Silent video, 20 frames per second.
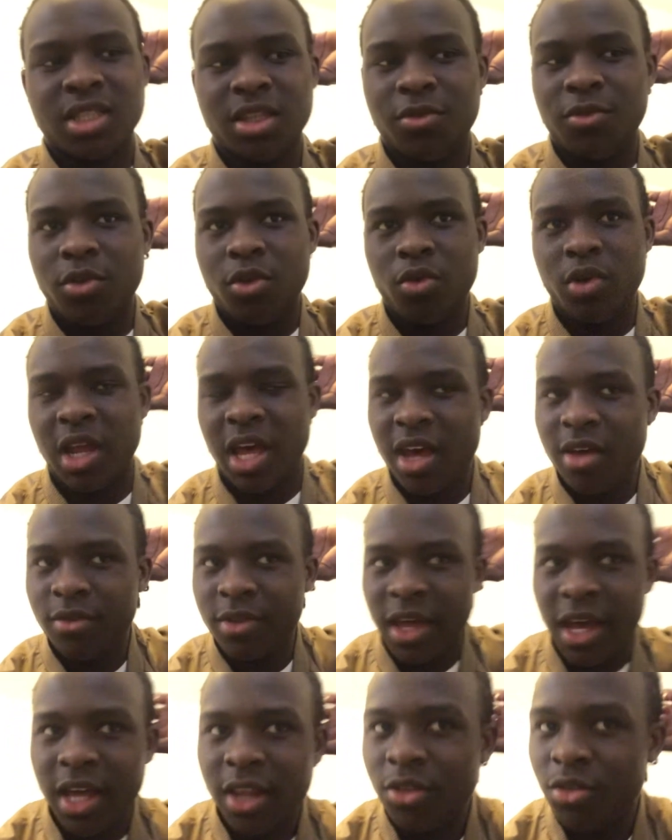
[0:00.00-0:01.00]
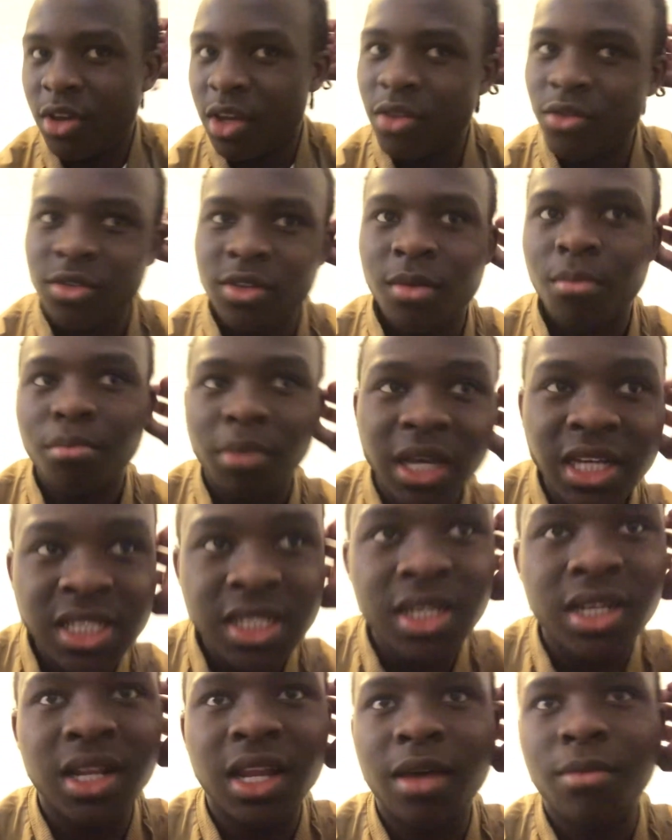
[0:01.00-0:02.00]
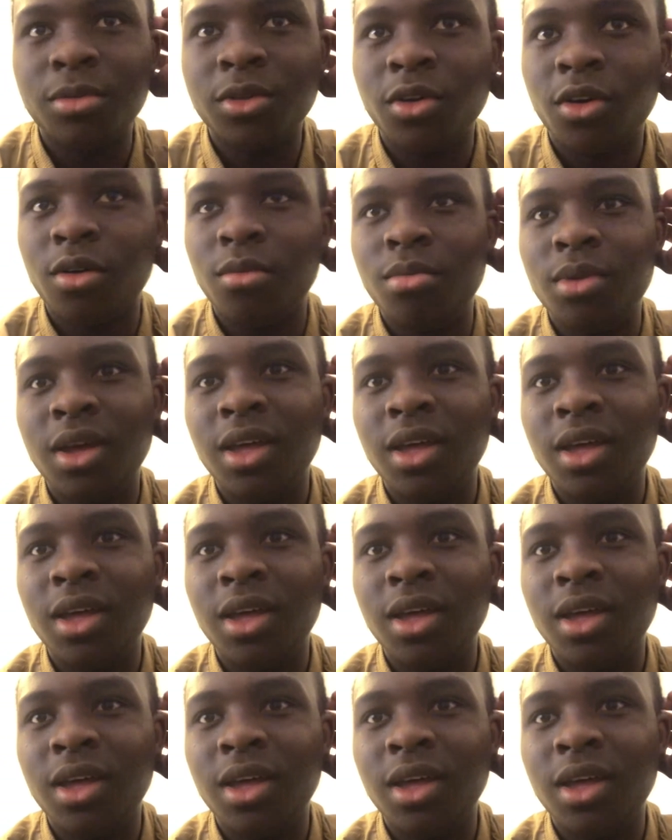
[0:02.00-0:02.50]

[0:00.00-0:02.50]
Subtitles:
If you don't have that, you can use a basic laptop,